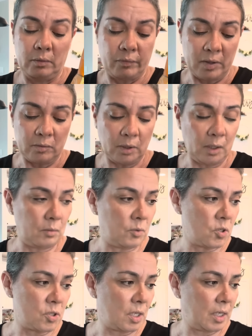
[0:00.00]
I don't need them.
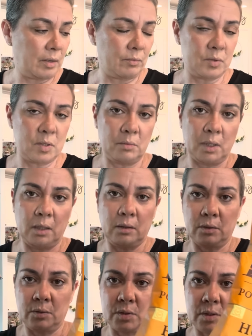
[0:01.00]
Usually I give them to
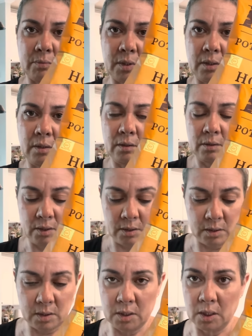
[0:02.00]
Nathan or somebody. This
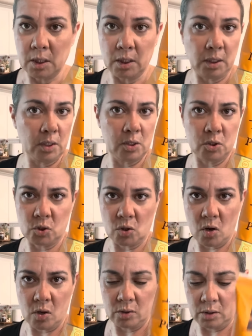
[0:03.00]
is the Honey
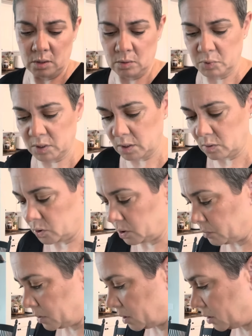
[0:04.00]
Dijon potato
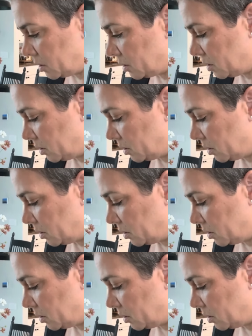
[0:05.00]
chips.